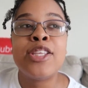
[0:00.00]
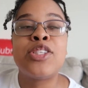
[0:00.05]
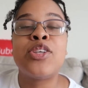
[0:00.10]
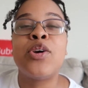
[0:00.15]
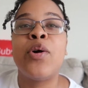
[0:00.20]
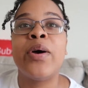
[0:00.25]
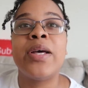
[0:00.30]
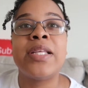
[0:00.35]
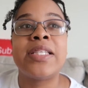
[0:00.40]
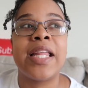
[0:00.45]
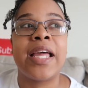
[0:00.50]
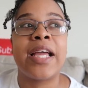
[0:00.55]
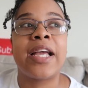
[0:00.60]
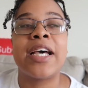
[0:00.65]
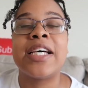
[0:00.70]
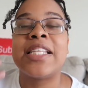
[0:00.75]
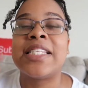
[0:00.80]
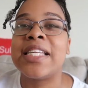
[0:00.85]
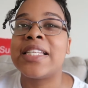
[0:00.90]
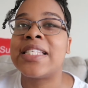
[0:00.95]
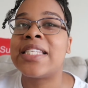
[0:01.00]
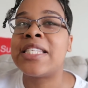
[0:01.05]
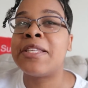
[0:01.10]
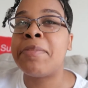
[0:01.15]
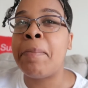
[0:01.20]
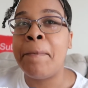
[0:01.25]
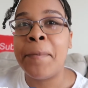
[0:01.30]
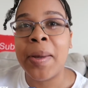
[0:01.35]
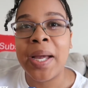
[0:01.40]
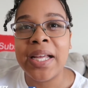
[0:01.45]
So it's like a
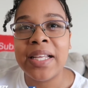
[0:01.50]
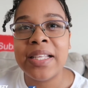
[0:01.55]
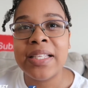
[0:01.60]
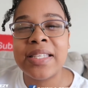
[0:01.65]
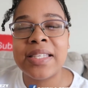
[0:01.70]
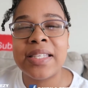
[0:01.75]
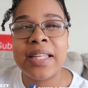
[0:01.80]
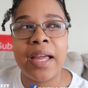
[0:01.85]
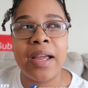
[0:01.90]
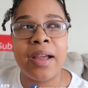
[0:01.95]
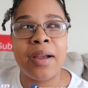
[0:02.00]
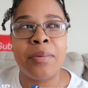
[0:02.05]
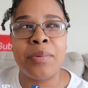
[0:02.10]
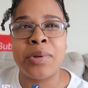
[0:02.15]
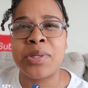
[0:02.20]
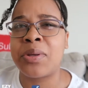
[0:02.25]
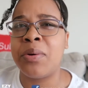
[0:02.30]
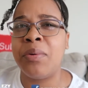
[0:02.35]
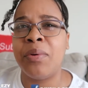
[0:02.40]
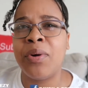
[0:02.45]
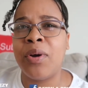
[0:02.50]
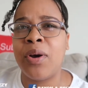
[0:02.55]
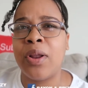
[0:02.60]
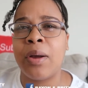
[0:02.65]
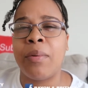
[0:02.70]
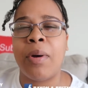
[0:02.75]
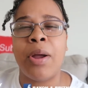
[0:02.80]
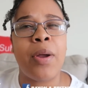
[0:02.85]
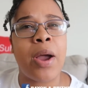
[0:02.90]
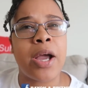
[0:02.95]
suspense, like what's going on,
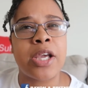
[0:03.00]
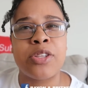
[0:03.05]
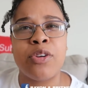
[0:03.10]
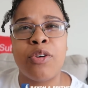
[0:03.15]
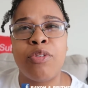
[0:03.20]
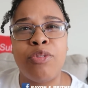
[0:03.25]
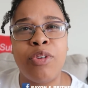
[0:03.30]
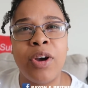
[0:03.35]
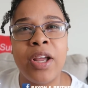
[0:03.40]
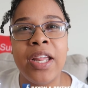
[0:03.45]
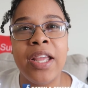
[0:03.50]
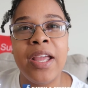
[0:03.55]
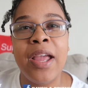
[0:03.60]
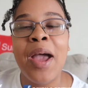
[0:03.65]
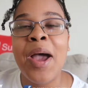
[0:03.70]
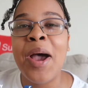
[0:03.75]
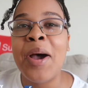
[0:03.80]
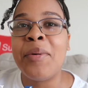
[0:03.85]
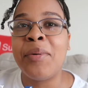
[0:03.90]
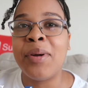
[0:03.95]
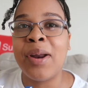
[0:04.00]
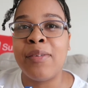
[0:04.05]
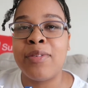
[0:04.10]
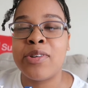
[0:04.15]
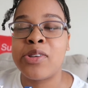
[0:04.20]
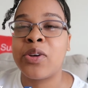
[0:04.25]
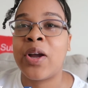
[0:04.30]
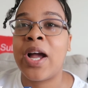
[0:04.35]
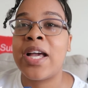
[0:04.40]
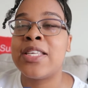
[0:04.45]
like why you acting so funny,
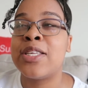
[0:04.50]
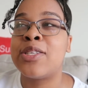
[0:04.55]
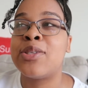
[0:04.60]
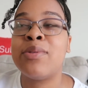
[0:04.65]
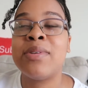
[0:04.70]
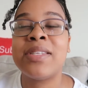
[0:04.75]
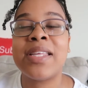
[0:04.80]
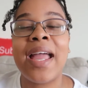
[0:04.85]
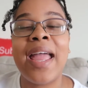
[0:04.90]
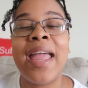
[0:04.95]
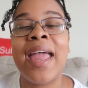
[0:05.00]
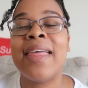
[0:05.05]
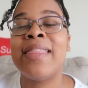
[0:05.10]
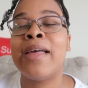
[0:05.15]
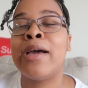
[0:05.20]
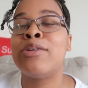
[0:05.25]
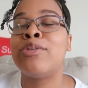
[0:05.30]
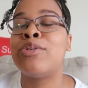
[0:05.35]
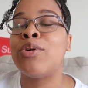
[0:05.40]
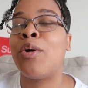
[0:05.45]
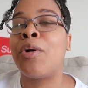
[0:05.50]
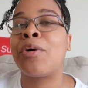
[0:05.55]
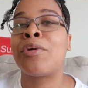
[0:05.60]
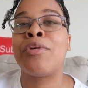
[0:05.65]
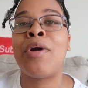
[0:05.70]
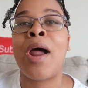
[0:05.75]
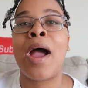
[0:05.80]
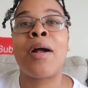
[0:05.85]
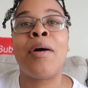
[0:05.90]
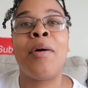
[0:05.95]
whatever. So guys, as soon as I hear that door
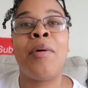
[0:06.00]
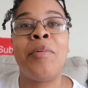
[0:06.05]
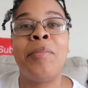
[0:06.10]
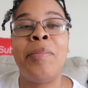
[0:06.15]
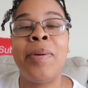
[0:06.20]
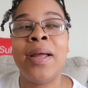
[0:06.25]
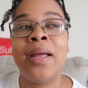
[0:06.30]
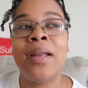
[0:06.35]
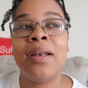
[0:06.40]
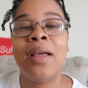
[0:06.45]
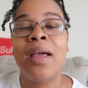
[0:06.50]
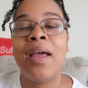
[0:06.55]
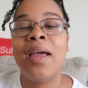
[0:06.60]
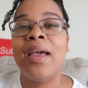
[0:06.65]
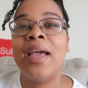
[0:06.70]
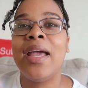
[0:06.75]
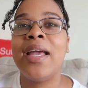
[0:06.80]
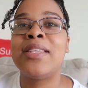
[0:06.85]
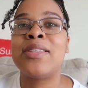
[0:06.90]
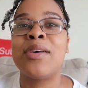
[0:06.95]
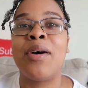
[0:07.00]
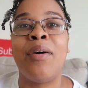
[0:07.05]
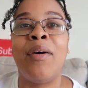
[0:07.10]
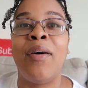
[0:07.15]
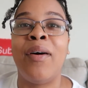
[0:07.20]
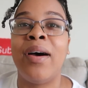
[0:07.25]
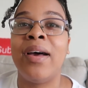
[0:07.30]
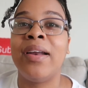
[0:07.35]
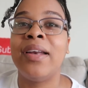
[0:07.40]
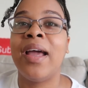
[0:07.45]
crack open, it's
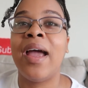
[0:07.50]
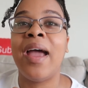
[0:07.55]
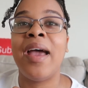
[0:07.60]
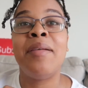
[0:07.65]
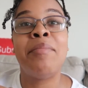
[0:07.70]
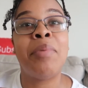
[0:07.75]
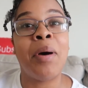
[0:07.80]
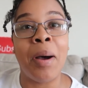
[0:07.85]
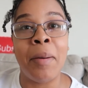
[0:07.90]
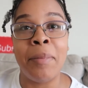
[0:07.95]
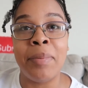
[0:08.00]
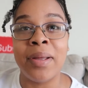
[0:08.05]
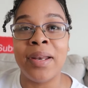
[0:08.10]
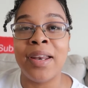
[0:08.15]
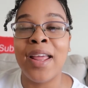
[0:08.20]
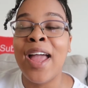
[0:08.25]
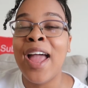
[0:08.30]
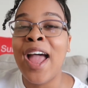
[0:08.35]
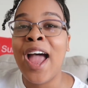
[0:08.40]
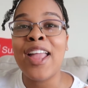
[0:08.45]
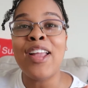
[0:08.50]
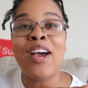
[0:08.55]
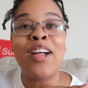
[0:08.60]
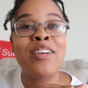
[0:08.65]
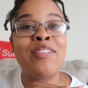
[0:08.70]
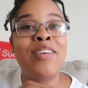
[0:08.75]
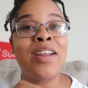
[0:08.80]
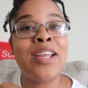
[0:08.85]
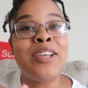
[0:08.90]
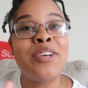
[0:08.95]
on and popping. And
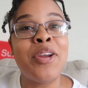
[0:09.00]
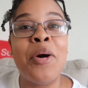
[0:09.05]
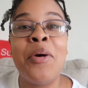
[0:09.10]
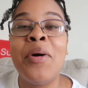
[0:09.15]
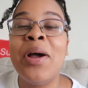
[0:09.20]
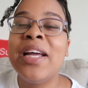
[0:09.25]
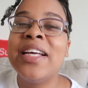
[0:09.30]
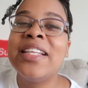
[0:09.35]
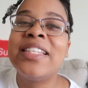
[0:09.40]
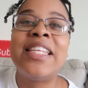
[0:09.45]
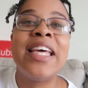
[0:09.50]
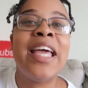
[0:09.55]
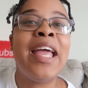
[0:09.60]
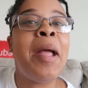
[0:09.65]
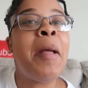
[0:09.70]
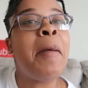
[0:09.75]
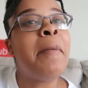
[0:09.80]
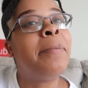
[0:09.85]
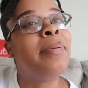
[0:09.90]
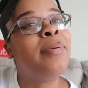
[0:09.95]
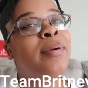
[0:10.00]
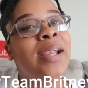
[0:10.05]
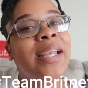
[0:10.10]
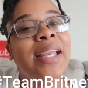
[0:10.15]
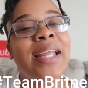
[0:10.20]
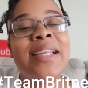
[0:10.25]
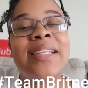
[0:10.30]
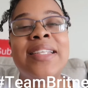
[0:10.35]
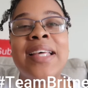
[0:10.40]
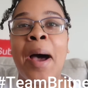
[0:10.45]
y'all already know, Team
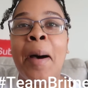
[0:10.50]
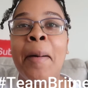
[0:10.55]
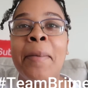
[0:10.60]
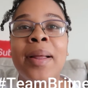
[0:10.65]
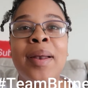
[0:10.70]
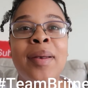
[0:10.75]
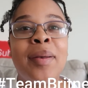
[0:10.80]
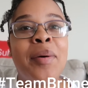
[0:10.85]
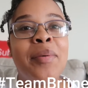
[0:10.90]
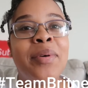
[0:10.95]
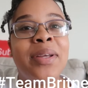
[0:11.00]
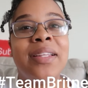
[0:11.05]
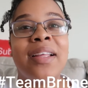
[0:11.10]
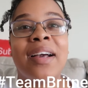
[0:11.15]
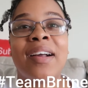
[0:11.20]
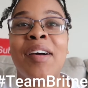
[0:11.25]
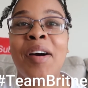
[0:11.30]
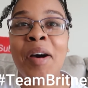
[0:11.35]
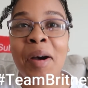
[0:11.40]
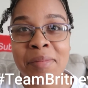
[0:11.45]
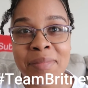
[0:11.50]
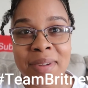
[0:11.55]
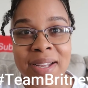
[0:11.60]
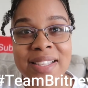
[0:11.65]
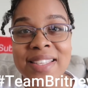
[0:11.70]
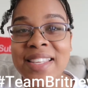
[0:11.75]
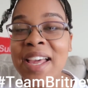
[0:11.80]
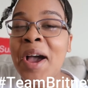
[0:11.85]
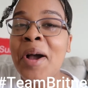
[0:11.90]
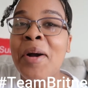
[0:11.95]
Brittany down below in the
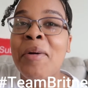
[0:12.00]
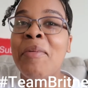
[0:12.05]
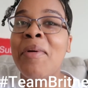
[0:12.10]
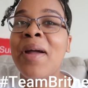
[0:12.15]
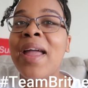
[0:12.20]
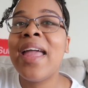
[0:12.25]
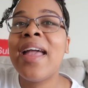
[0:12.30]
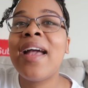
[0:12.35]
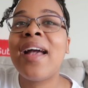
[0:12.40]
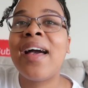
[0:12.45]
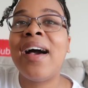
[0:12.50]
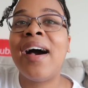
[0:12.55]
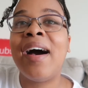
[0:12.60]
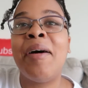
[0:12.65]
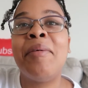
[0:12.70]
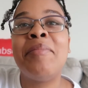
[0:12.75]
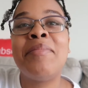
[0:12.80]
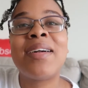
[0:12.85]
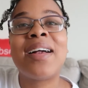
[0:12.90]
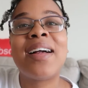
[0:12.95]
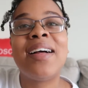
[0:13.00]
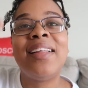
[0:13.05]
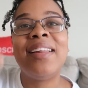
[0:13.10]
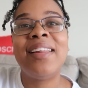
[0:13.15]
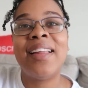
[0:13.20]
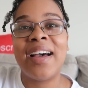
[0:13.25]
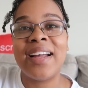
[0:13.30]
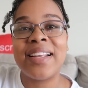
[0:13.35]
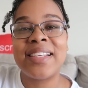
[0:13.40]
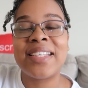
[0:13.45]
comments. We come
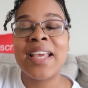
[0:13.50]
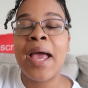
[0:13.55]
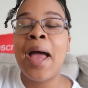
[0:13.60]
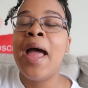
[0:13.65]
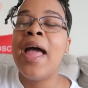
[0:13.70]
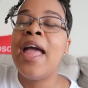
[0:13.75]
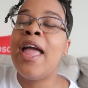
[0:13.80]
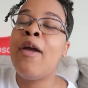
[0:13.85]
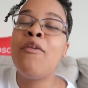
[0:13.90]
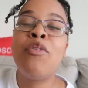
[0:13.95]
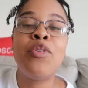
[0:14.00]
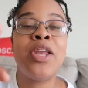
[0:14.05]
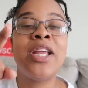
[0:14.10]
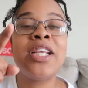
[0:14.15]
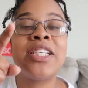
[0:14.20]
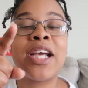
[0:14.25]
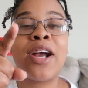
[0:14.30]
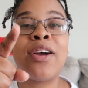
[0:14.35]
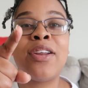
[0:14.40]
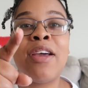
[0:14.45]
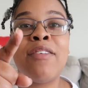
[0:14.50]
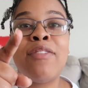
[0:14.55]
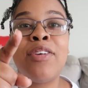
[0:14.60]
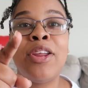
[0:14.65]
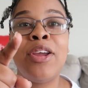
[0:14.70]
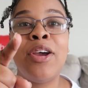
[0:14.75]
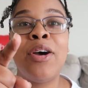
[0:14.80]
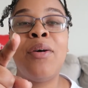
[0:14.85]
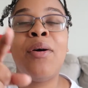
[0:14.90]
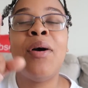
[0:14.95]
clutch. If you didn't check out that
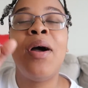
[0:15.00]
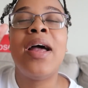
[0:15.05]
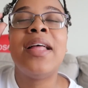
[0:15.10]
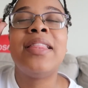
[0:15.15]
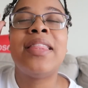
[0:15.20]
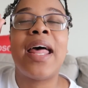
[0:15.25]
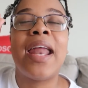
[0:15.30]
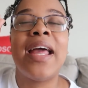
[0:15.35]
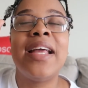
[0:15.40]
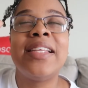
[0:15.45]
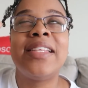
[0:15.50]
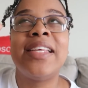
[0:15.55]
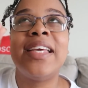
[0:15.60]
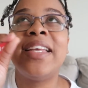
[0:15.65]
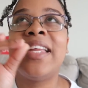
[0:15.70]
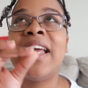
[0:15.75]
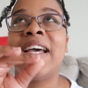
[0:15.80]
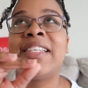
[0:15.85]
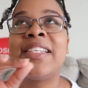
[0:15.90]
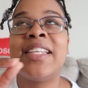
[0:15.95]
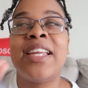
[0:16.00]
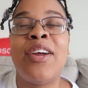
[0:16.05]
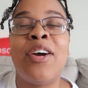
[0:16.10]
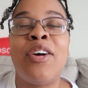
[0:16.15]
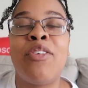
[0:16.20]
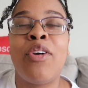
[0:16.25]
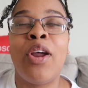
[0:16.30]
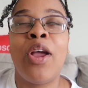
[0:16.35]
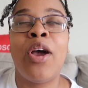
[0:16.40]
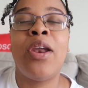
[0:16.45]
video that I did yesterday
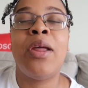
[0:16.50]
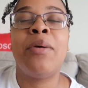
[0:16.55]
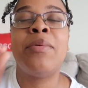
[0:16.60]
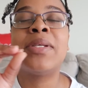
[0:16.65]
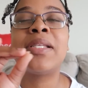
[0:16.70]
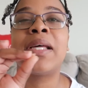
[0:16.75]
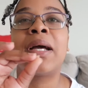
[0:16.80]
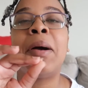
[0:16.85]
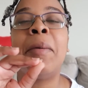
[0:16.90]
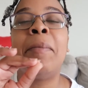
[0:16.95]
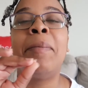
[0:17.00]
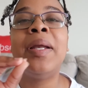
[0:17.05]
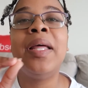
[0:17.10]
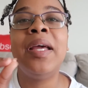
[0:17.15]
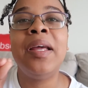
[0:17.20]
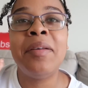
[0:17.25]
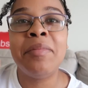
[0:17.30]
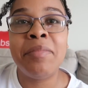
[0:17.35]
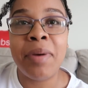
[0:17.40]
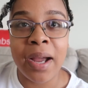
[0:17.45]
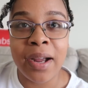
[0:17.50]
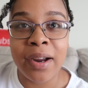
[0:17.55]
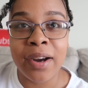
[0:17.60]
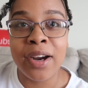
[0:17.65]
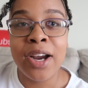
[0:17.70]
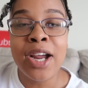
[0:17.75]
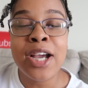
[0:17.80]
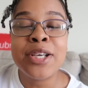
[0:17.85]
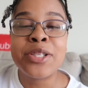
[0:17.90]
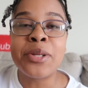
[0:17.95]
on Rayon, it was a complete
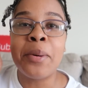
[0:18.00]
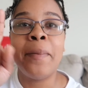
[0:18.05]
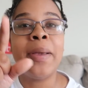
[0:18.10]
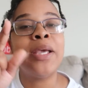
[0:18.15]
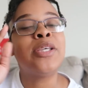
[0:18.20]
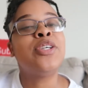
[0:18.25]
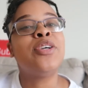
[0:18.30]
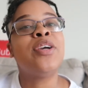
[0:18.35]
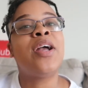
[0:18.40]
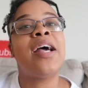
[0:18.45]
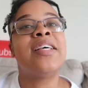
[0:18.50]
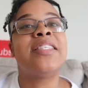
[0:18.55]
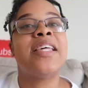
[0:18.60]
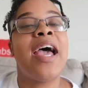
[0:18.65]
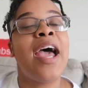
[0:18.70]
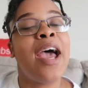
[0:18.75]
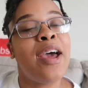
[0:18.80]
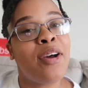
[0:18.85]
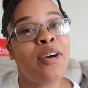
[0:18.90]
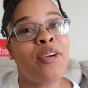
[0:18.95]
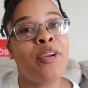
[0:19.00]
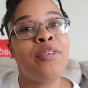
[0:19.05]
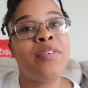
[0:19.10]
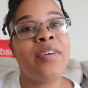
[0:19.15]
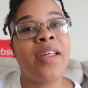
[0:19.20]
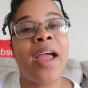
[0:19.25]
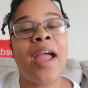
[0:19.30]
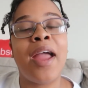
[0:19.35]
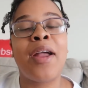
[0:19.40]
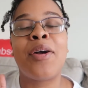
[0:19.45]
banger. So make sure you guys head on
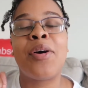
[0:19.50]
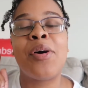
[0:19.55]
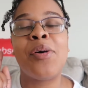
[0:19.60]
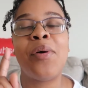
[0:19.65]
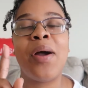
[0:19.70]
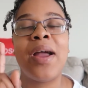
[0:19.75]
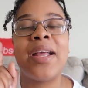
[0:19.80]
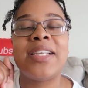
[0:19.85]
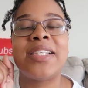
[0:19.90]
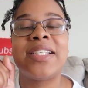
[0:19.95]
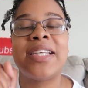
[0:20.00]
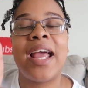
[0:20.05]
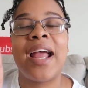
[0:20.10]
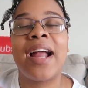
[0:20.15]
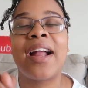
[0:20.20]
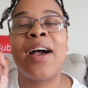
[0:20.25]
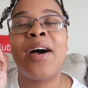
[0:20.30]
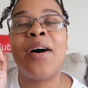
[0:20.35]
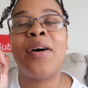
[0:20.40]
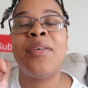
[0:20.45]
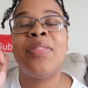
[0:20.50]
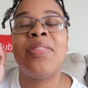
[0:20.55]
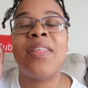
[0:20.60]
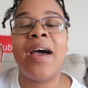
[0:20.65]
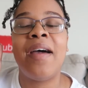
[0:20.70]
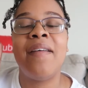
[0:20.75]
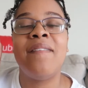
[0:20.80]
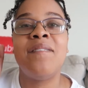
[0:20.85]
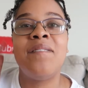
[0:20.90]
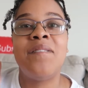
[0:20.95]
over there and go and check out
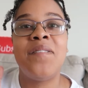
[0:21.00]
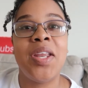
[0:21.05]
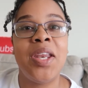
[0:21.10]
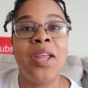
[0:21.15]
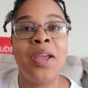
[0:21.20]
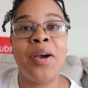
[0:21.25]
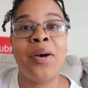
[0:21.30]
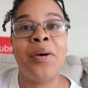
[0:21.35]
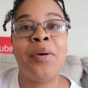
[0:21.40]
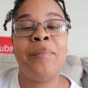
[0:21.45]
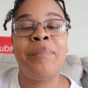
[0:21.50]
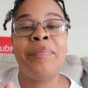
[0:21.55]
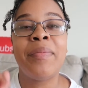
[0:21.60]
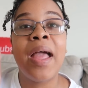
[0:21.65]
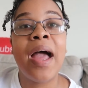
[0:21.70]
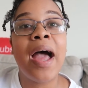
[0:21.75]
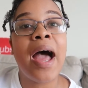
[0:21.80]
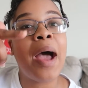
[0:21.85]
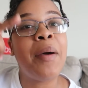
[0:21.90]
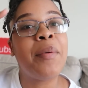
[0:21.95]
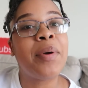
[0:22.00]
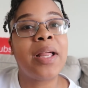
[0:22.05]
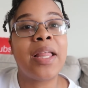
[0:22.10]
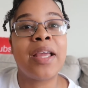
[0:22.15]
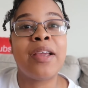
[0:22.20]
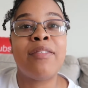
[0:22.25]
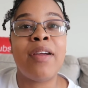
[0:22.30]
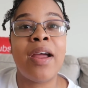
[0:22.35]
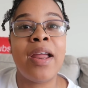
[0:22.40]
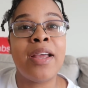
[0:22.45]
that video. I will
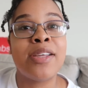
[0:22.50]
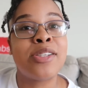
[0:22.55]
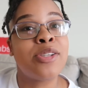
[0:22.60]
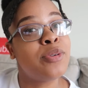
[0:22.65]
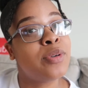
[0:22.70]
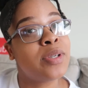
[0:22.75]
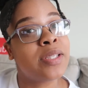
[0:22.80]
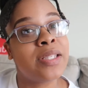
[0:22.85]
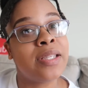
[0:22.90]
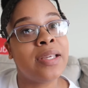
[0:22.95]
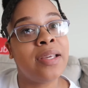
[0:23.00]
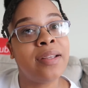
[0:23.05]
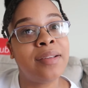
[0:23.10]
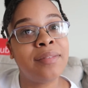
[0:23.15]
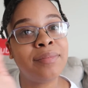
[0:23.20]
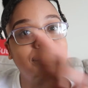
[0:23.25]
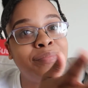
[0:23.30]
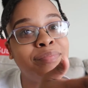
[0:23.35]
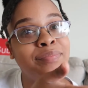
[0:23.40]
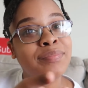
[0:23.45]
click it right here so you can see it.